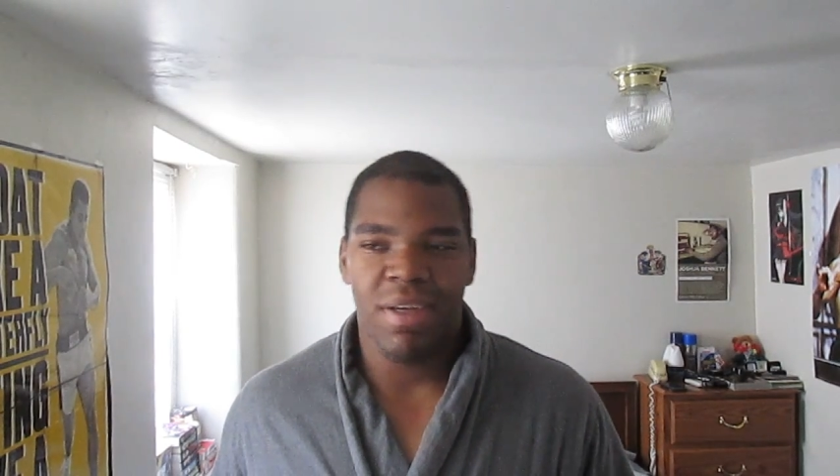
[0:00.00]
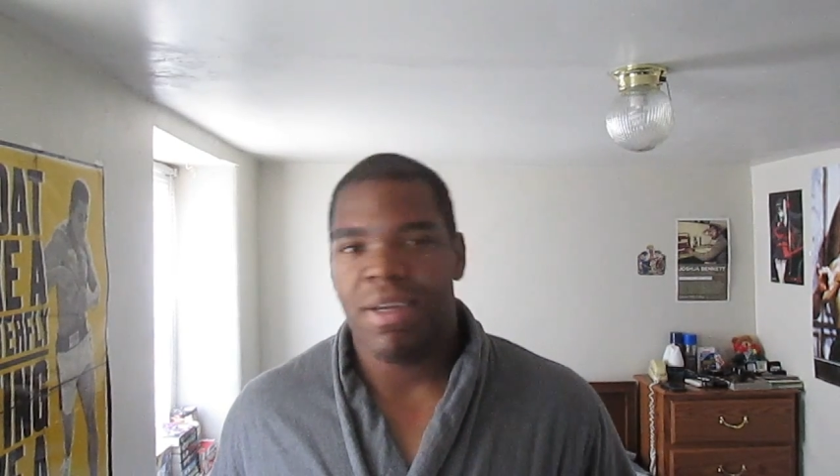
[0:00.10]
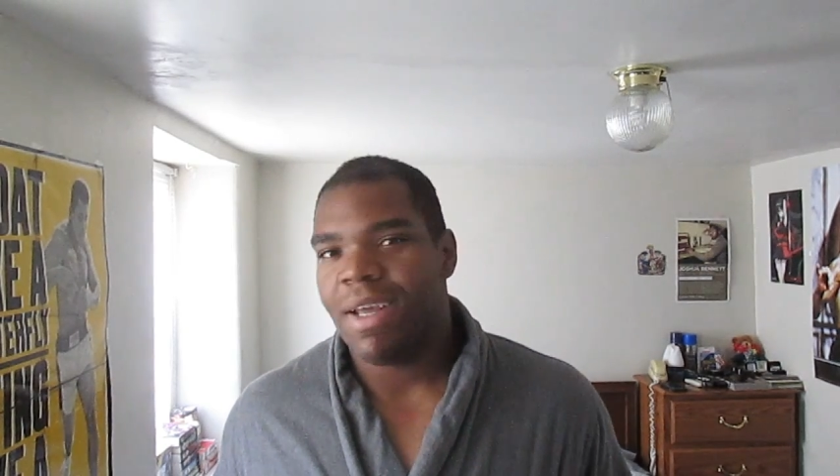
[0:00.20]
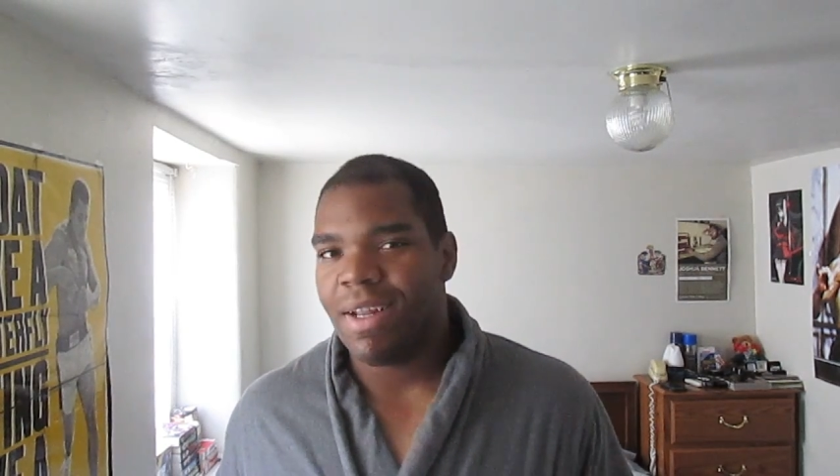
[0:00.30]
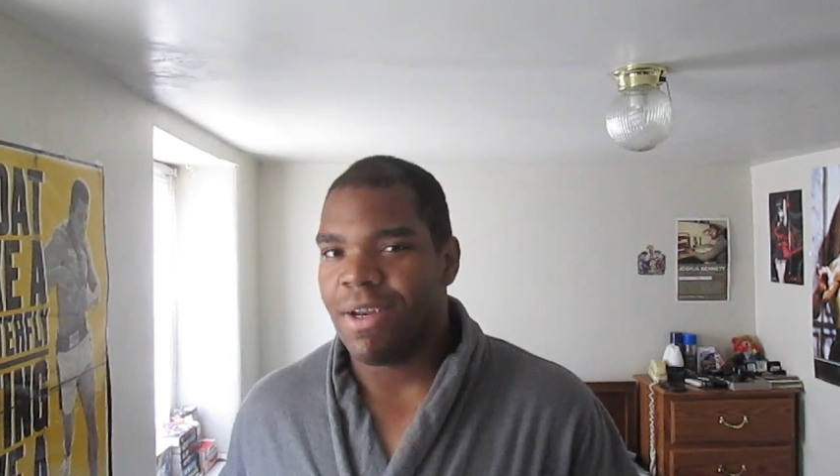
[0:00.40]
You
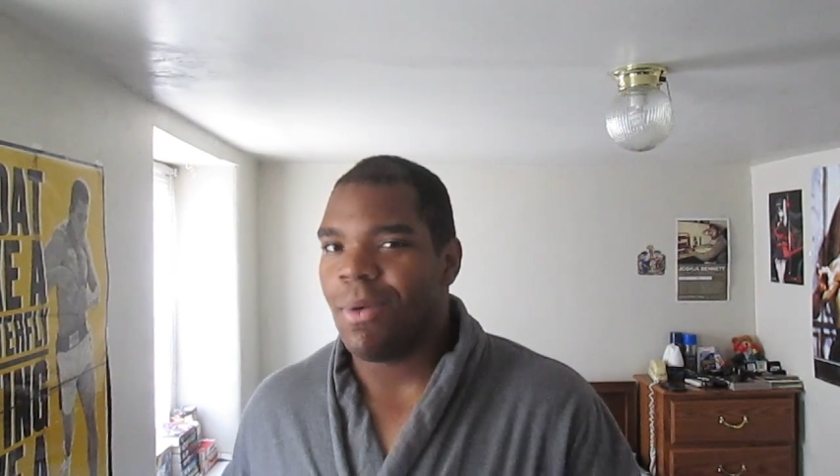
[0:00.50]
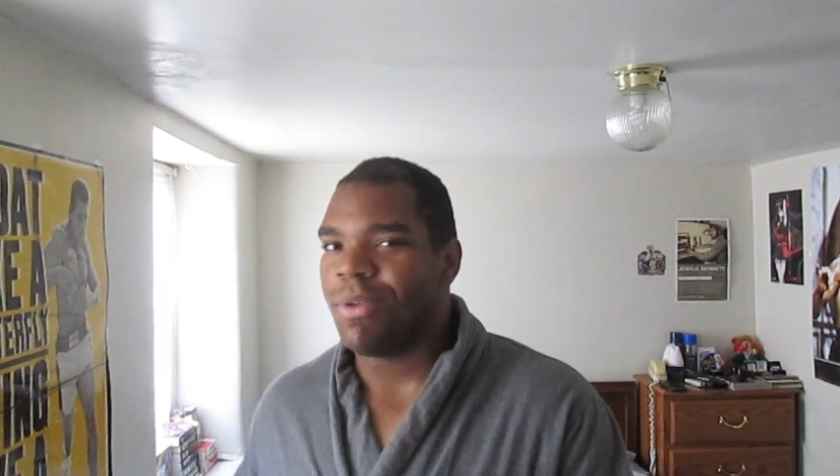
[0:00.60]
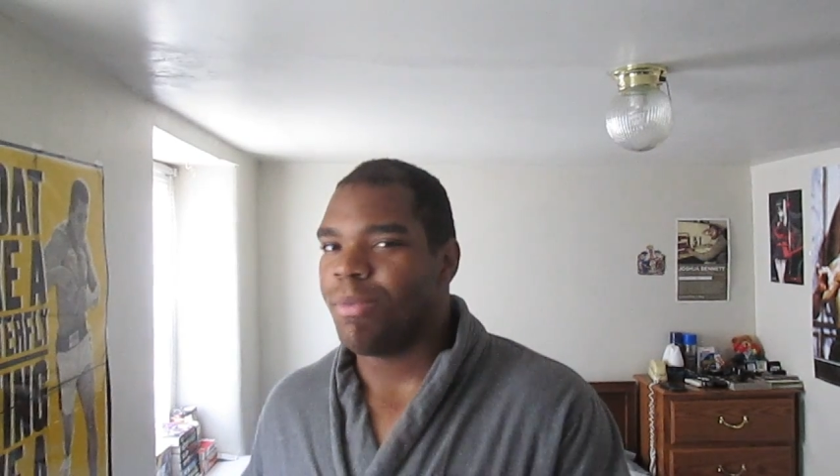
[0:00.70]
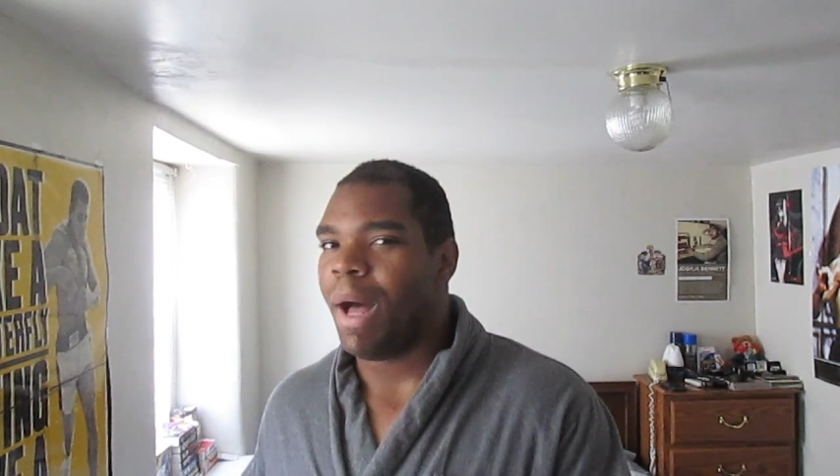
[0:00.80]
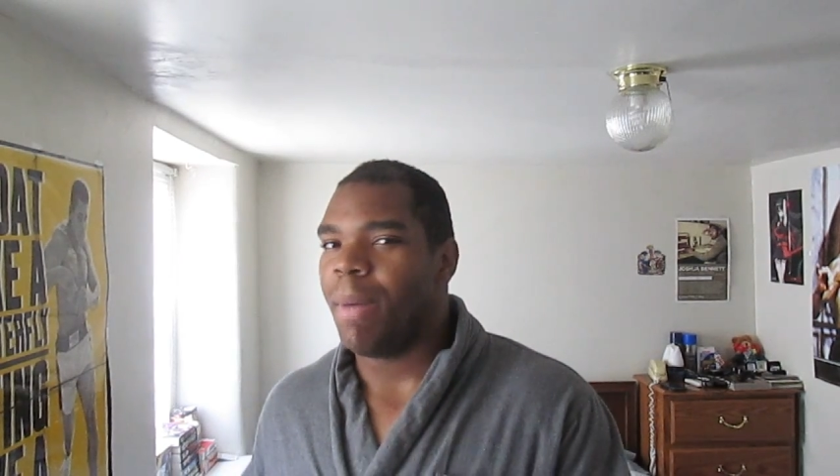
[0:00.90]
get it,
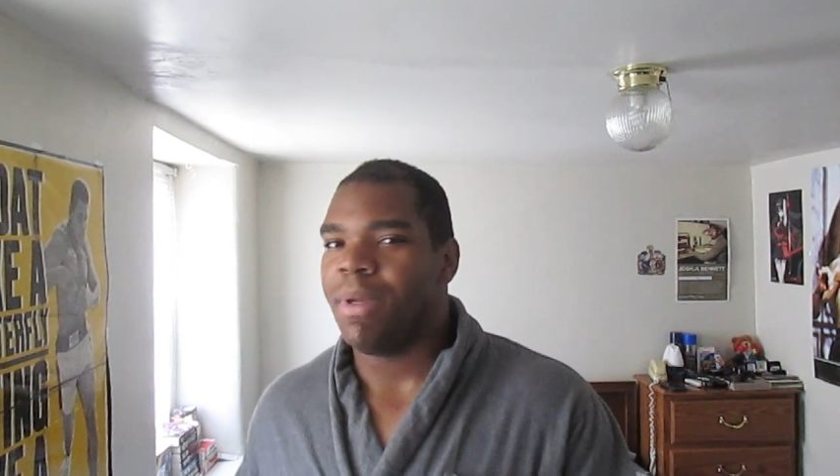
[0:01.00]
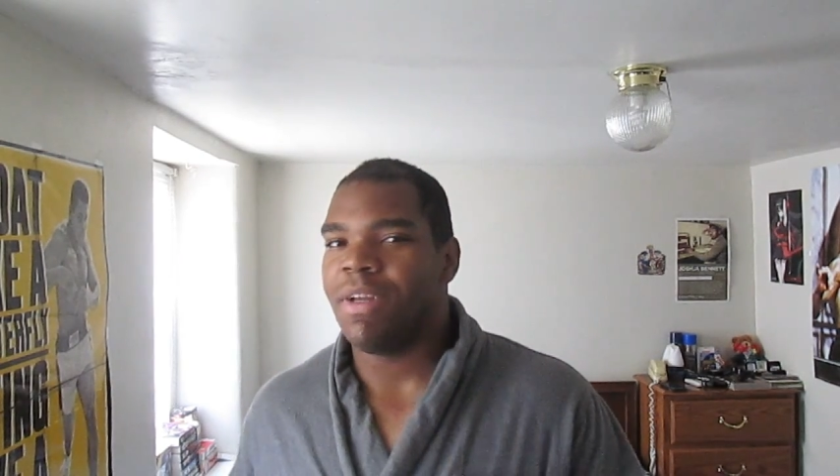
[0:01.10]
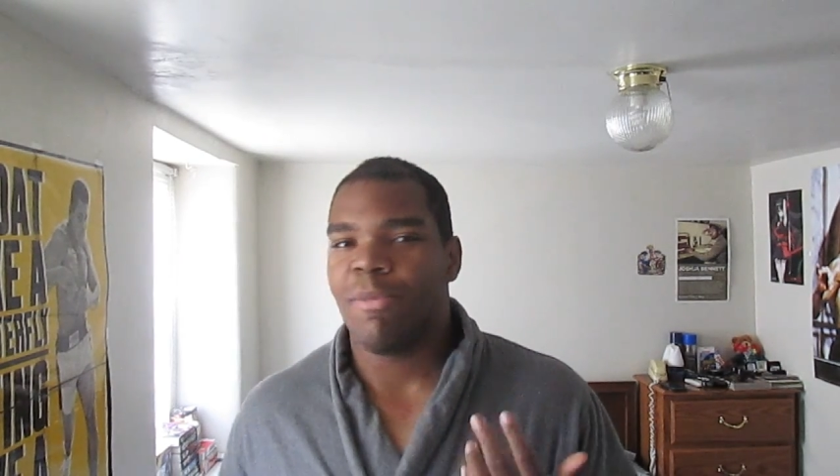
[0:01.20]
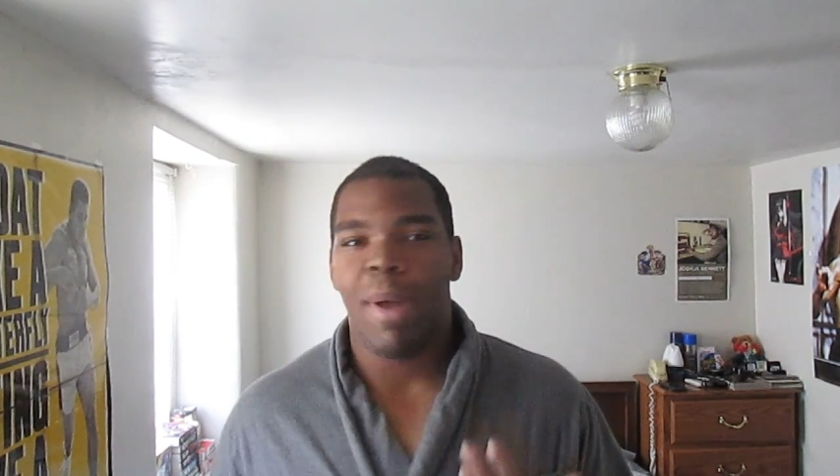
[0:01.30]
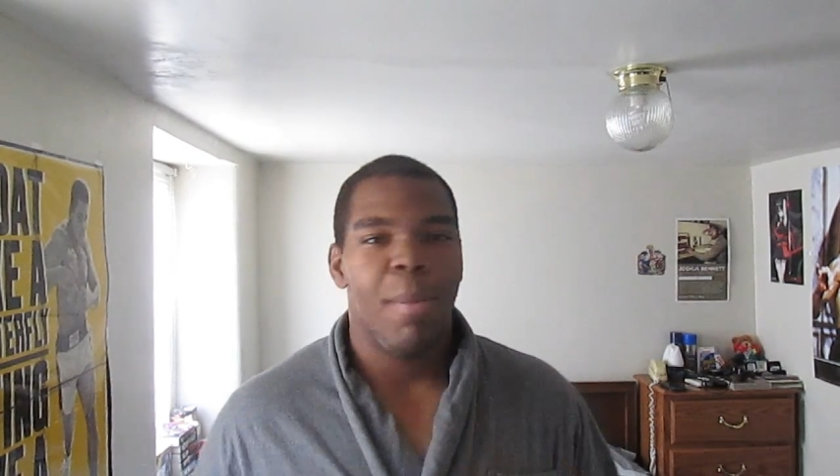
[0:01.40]
what's popping,
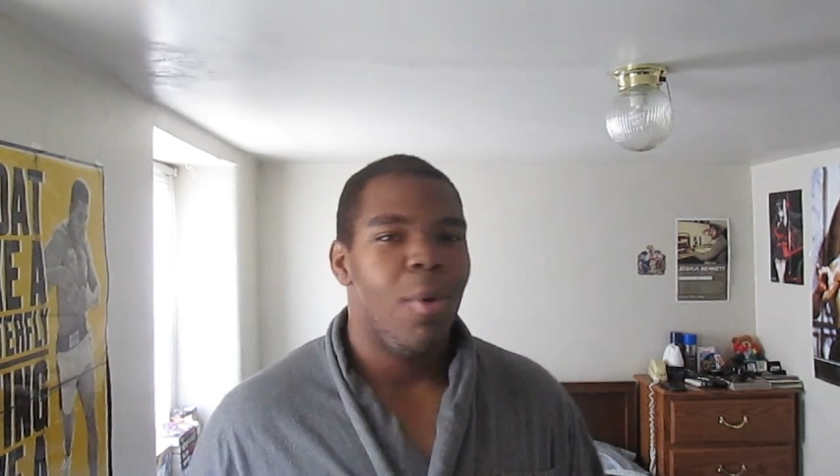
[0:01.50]
it's pop